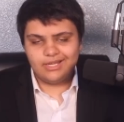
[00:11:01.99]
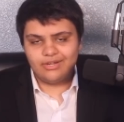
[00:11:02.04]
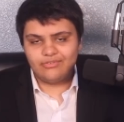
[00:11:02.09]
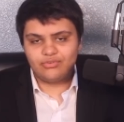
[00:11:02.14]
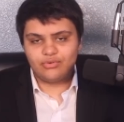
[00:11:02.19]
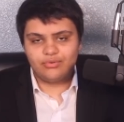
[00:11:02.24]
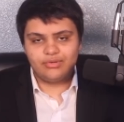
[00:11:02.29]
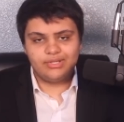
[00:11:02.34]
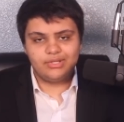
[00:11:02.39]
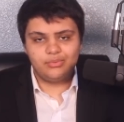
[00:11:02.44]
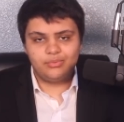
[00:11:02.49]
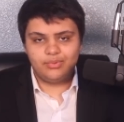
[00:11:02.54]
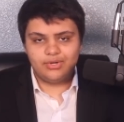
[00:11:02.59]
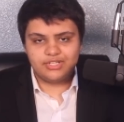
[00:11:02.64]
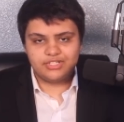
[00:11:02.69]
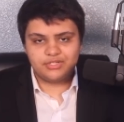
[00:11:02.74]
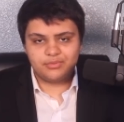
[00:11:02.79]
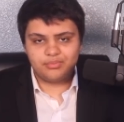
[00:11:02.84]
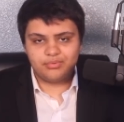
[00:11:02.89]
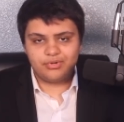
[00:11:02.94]
He never really
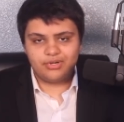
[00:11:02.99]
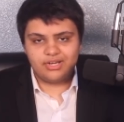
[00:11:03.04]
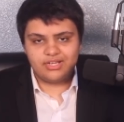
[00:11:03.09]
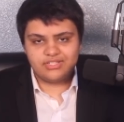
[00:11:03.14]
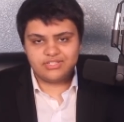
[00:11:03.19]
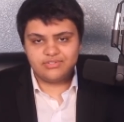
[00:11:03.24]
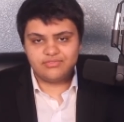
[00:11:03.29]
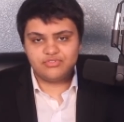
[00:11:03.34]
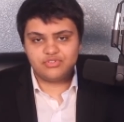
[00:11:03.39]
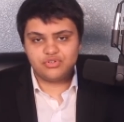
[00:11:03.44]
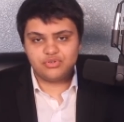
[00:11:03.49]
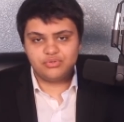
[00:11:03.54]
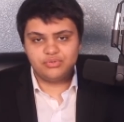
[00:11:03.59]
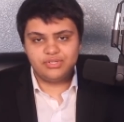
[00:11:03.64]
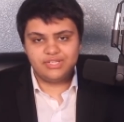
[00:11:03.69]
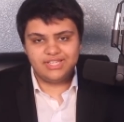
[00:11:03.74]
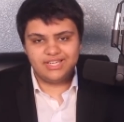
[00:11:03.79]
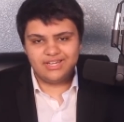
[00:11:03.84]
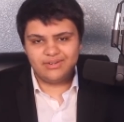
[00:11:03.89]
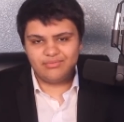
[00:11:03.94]
was a progressive,
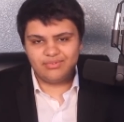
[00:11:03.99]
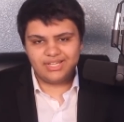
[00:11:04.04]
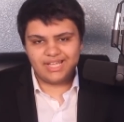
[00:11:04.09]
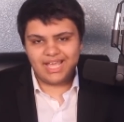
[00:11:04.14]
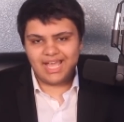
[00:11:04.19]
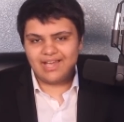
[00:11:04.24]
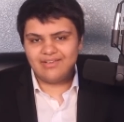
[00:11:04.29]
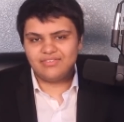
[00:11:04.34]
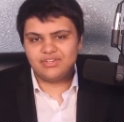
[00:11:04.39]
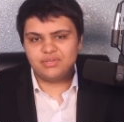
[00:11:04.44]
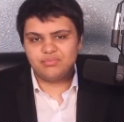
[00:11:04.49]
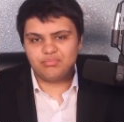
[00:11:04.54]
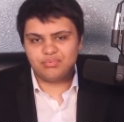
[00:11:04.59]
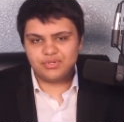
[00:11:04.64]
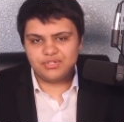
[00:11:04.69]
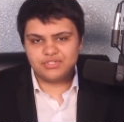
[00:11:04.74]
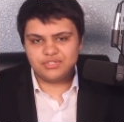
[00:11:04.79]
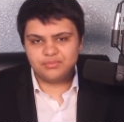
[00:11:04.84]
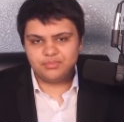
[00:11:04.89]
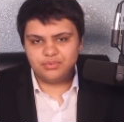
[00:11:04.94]
truly. He didn't really have any
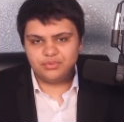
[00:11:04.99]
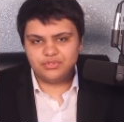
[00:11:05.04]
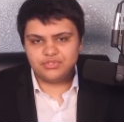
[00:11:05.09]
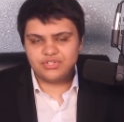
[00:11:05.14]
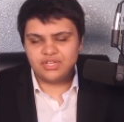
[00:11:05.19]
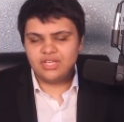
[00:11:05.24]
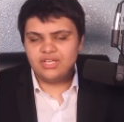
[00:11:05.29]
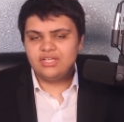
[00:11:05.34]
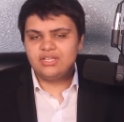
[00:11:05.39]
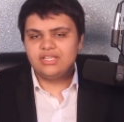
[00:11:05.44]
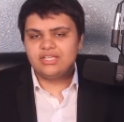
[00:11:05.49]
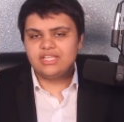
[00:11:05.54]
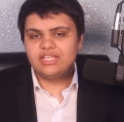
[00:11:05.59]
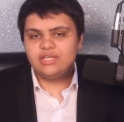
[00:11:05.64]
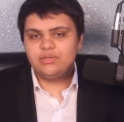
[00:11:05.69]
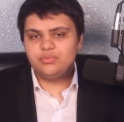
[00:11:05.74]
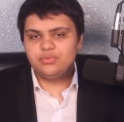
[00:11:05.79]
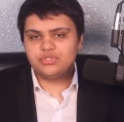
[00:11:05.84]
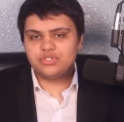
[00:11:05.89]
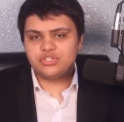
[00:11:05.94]
principles.
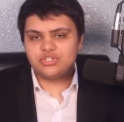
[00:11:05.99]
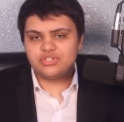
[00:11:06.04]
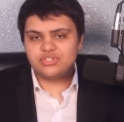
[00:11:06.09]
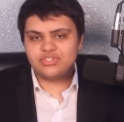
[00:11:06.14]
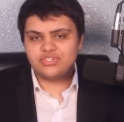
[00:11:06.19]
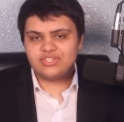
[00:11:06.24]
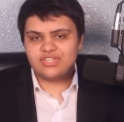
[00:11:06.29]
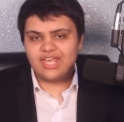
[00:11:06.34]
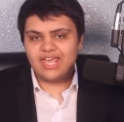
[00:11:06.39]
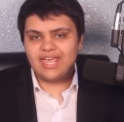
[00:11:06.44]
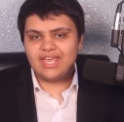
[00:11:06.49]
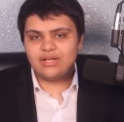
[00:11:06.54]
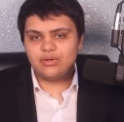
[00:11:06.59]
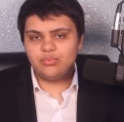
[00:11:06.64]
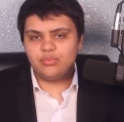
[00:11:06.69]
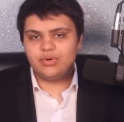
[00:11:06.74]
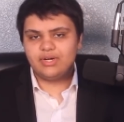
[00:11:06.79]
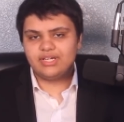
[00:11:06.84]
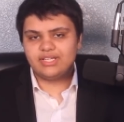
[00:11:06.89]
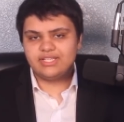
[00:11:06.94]
He was just
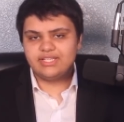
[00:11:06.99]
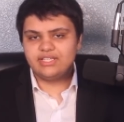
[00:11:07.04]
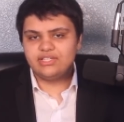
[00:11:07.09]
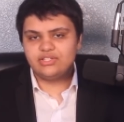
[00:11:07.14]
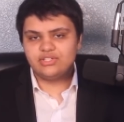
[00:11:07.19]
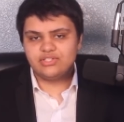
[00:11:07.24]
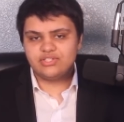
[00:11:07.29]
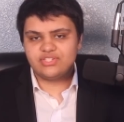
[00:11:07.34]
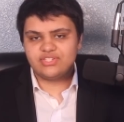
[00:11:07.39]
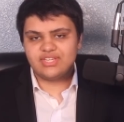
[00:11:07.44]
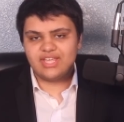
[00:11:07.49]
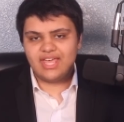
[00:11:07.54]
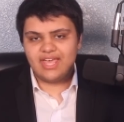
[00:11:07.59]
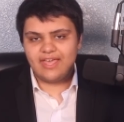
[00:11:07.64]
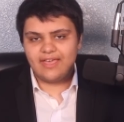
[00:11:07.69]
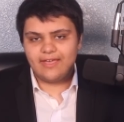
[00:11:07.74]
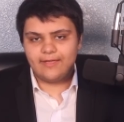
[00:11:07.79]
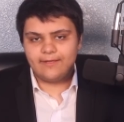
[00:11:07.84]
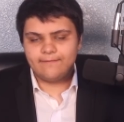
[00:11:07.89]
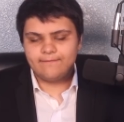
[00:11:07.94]
saying what he could
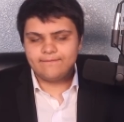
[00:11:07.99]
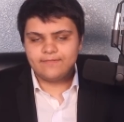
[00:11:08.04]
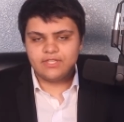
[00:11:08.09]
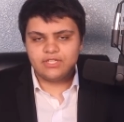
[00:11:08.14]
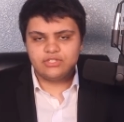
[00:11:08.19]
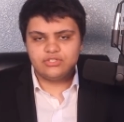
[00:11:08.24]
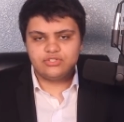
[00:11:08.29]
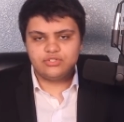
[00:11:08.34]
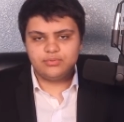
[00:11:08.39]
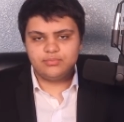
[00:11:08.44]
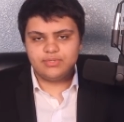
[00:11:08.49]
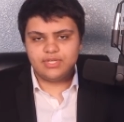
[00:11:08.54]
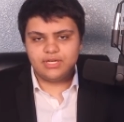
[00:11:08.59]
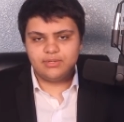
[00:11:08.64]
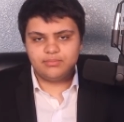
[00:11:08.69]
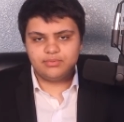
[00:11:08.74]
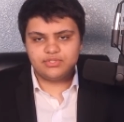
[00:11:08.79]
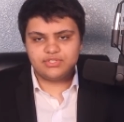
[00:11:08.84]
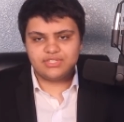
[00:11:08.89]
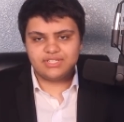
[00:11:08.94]
say to be
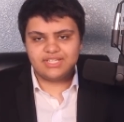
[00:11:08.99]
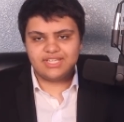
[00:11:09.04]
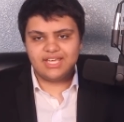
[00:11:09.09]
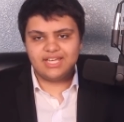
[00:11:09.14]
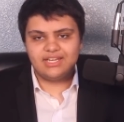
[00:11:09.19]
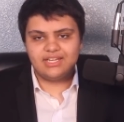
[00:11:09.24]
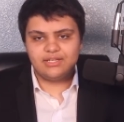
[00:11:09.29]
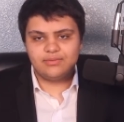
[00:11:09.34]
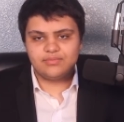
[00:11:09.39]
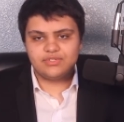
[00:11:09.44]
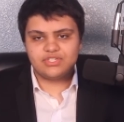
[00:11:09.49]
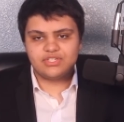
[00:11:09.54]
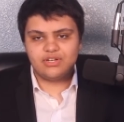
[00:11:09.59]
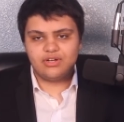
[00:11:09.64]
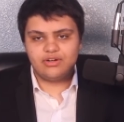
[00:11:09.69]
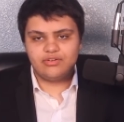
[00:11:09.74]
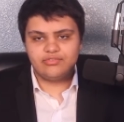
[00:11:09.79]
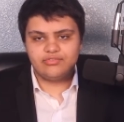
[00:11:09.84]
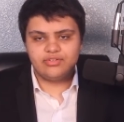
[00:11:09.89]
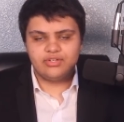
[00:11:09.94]
able to get
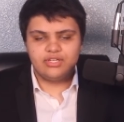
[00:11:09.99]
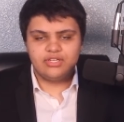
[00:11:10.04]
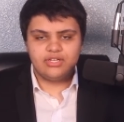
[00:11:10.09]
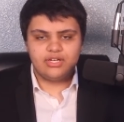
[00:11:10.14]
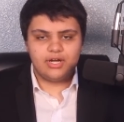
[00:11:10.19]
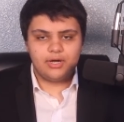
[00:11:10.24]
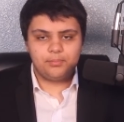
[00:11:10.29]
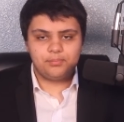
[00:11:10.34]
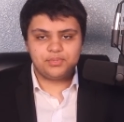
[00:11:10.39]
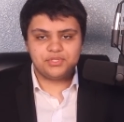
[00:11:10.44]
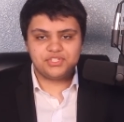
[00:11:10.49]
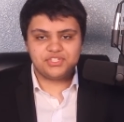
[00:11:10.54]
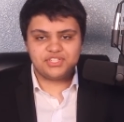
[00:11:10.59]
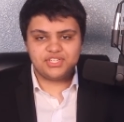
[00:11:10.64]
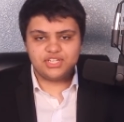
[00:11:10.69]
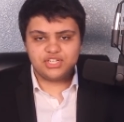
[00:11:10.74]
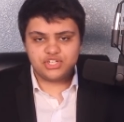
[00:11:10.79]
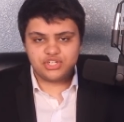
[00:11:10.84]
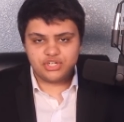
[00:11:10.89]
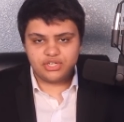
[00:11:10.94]
himself a
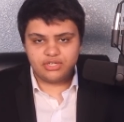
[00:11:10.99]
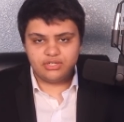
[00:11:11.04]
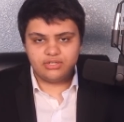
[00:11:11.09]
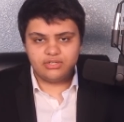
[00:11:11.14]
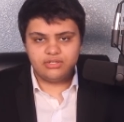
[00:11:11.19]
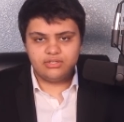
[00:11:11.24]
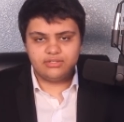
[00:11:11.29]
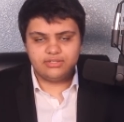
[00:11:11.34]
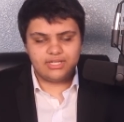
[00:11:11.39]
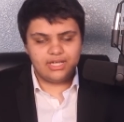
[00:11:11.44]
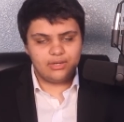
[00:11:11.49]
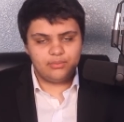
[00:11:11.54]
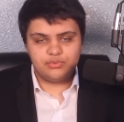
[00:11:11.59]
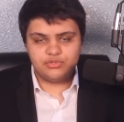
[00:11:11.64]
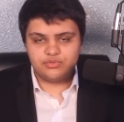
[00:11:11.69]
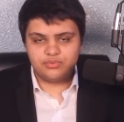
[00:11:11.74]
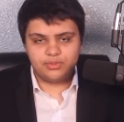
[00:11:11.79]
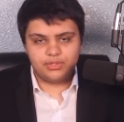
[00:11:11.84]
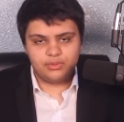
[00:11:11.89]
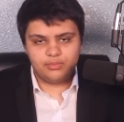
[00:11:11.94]
position. That
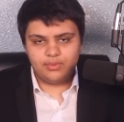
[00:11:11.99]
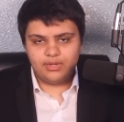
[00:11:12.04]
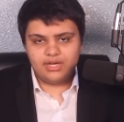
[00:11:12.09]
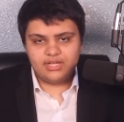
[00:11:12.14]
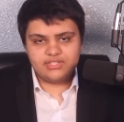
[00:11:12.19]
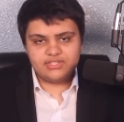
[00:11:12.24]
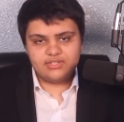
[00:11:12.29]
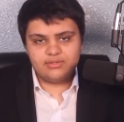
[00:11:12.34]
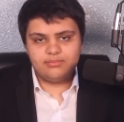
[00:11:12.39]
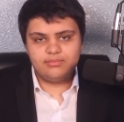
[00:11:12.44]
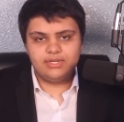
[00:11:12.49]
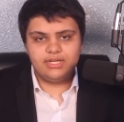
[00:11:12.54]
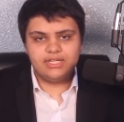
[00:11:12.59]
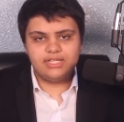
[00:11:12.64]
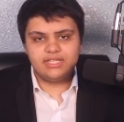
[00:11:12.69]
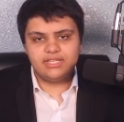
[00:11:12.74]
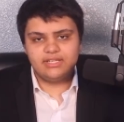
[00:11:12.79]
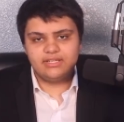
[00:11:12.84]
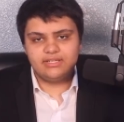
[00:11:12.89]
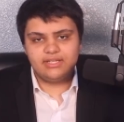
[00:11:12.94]
was what it was, and
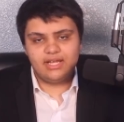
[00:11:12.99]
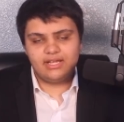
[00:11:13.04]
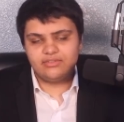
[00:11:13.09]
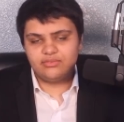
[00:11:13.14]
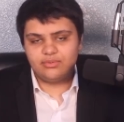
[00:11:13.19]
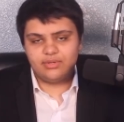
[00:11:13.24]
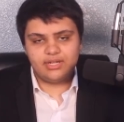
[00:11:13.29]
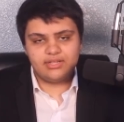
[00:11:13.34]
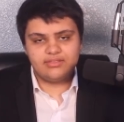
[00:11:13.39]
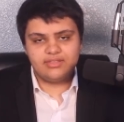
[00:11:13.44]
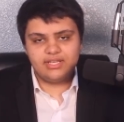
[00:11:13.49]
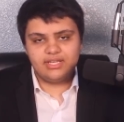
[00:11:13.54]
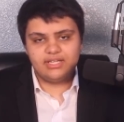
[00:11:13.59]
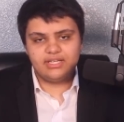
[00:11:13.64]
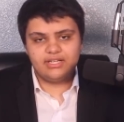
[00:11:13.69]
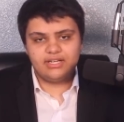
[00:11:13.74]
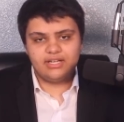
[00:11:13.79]
money, and that's what I think.